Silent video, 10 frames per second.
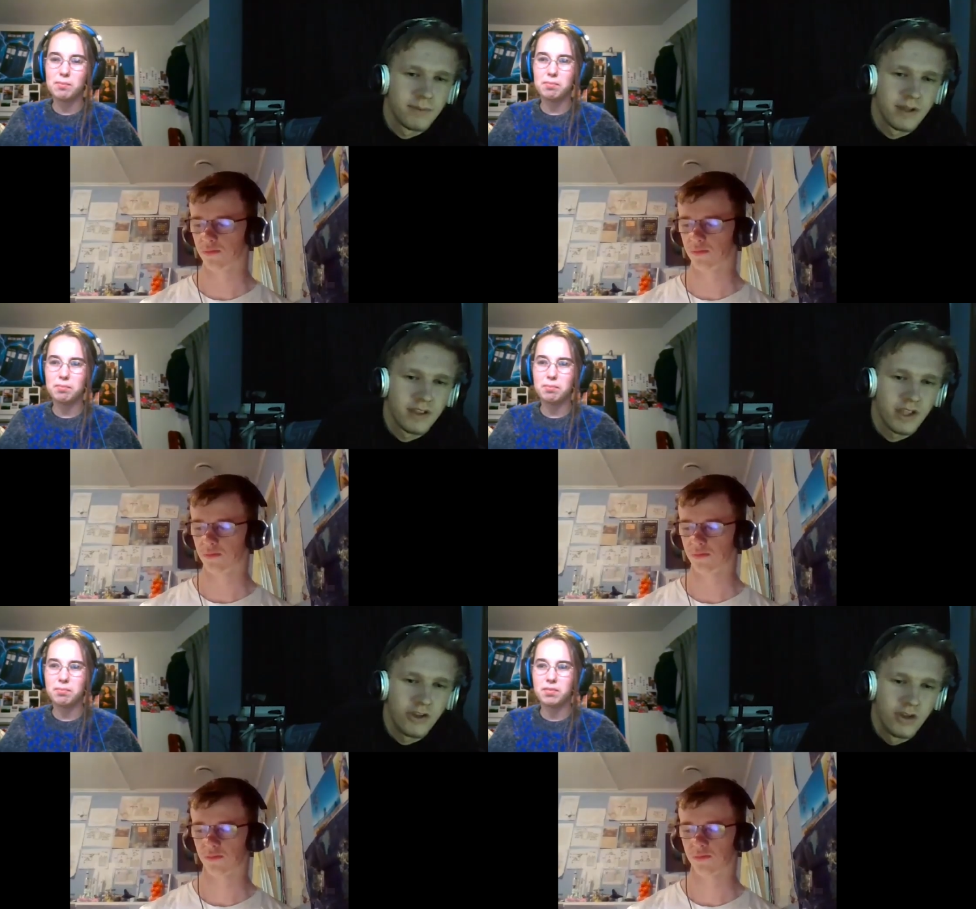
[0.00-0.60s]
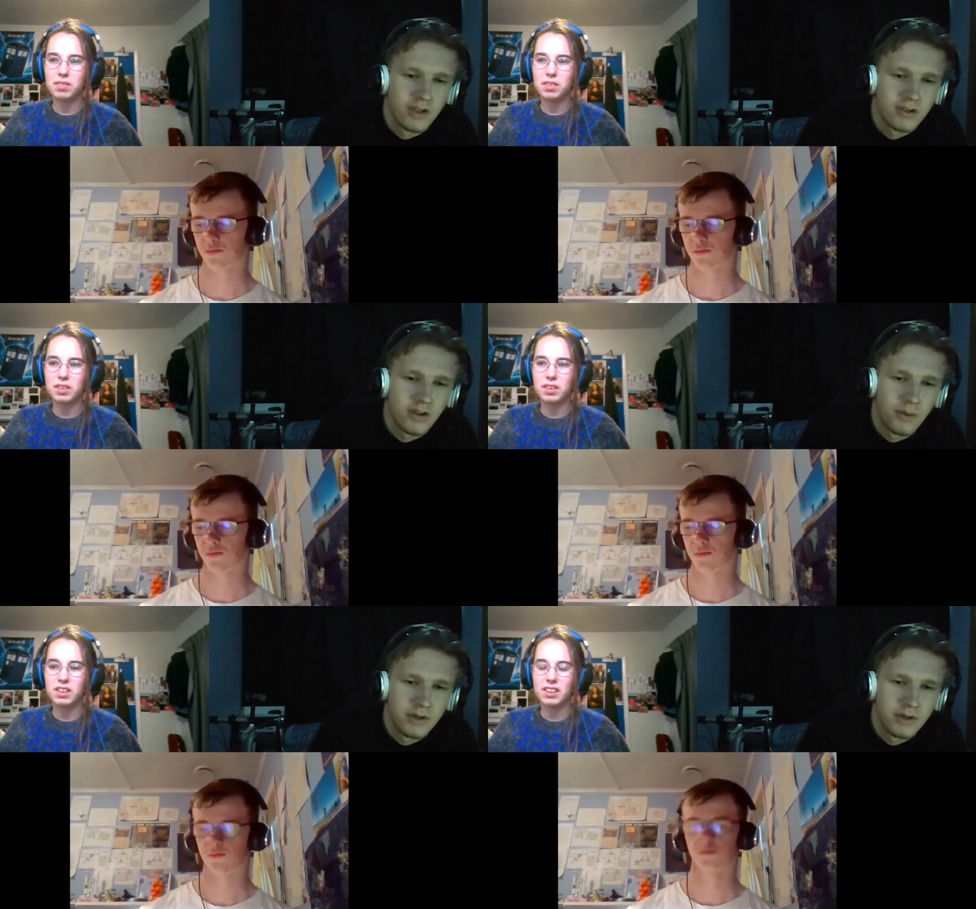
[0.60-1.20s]
Speaker 1: but like you. It's a
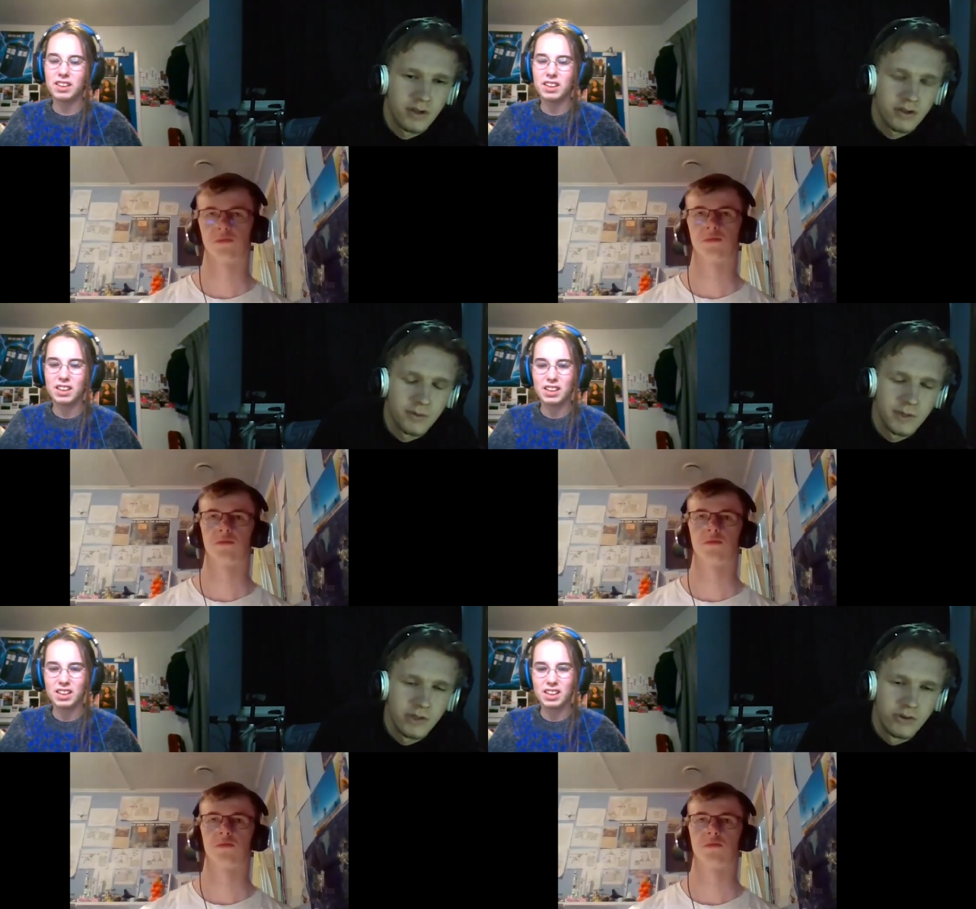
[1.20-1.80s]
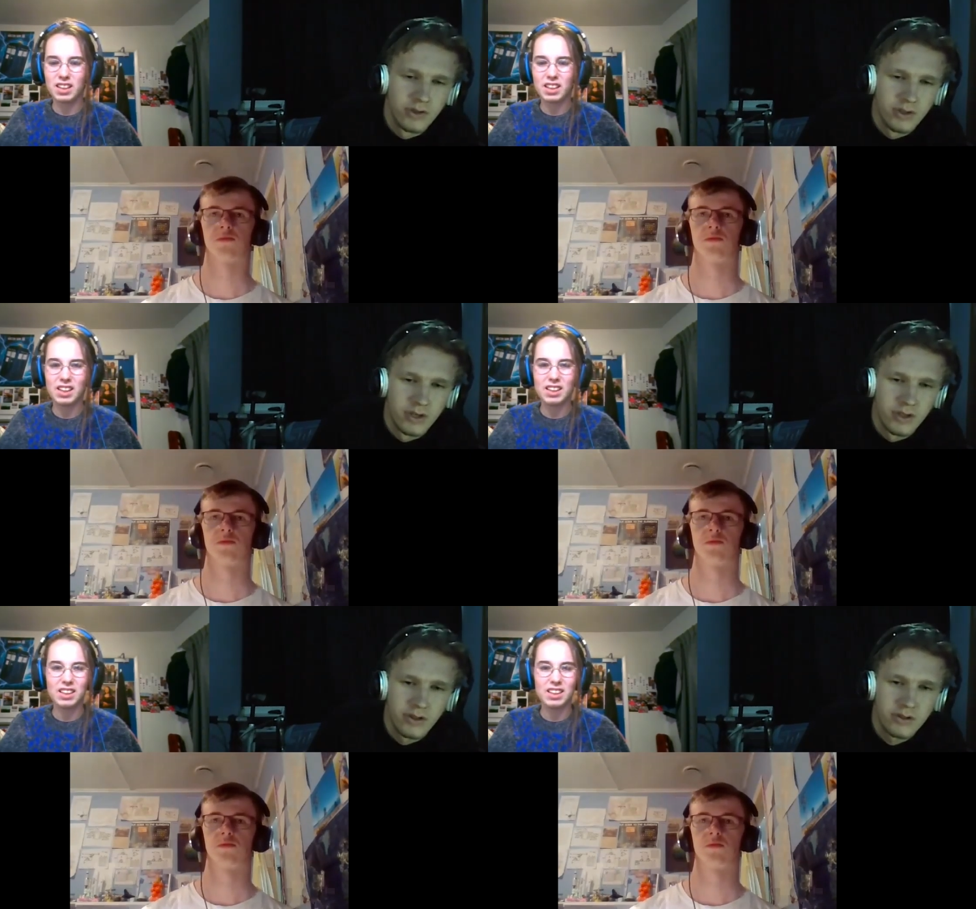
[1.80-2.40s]
common. It's common in New Zealand at
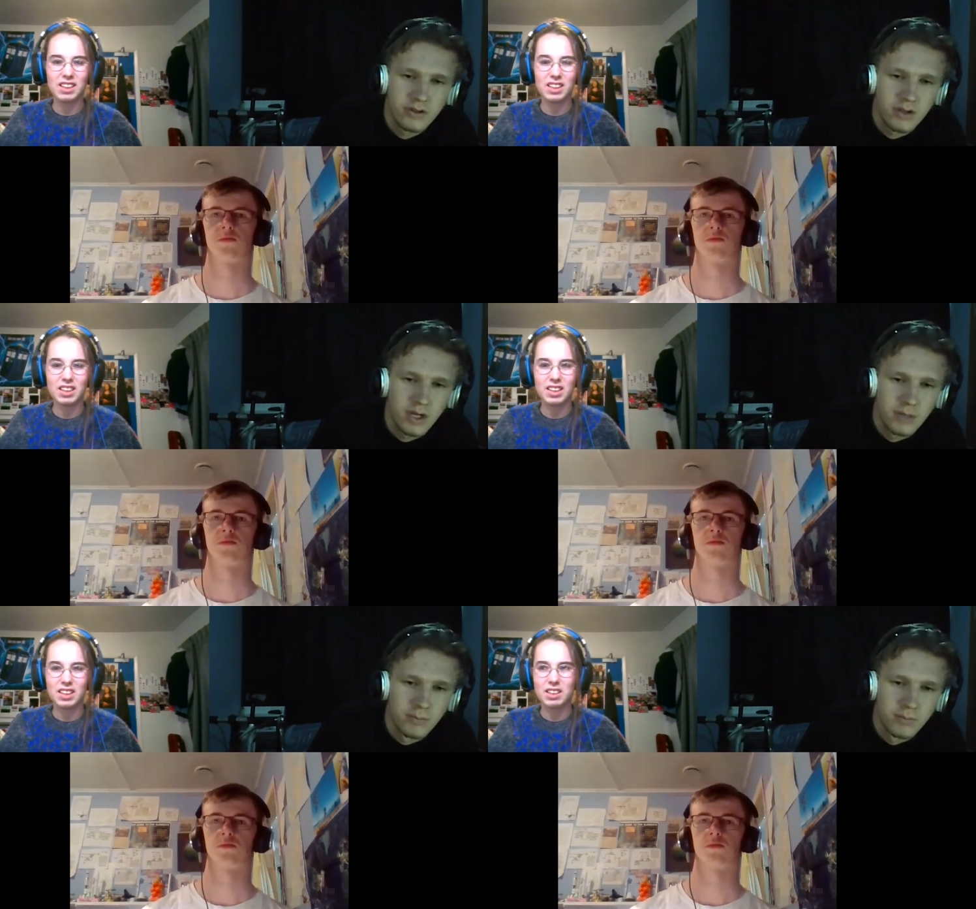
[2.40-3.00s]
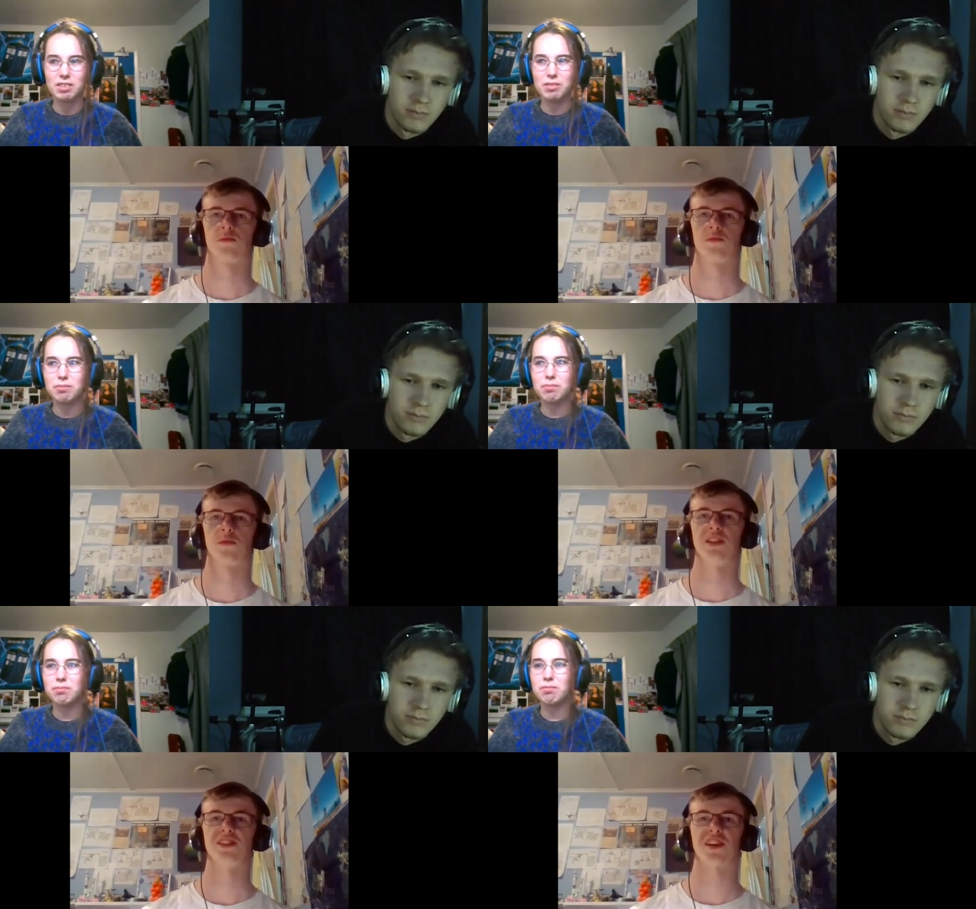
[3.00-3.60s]
least. Um,
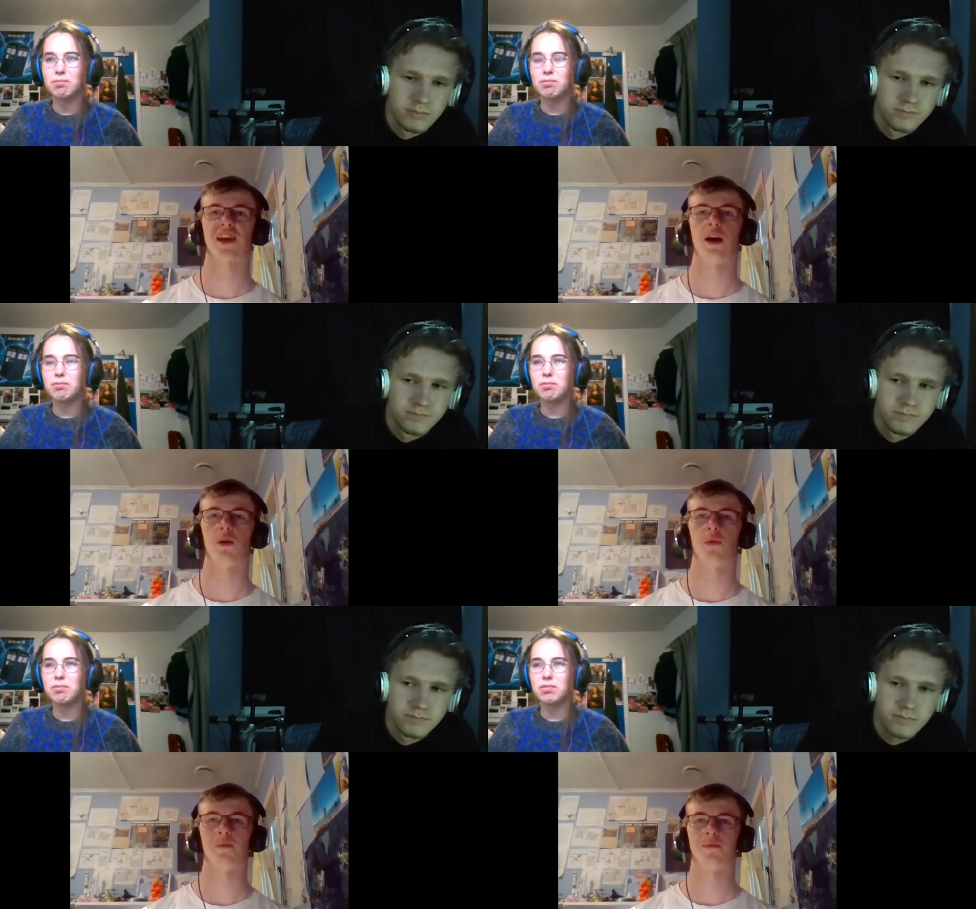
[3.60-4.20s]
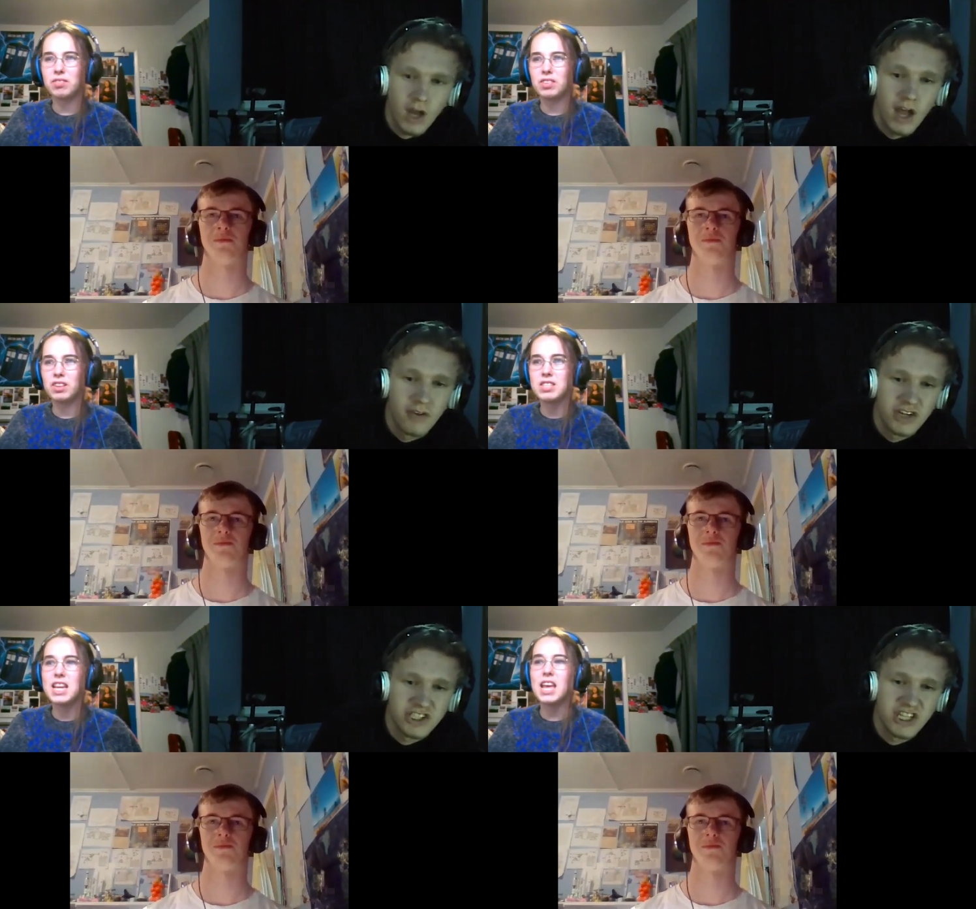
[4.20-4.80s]
it's a cow. I haven't
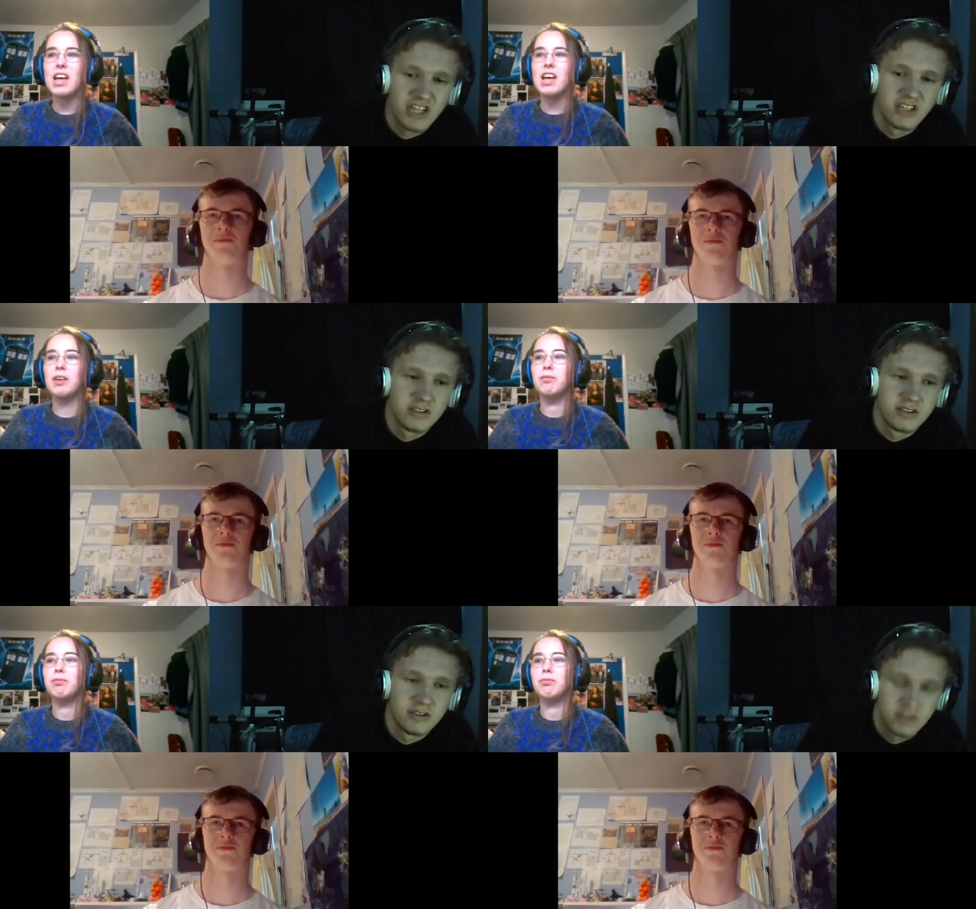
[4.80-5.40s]
actually eaten it.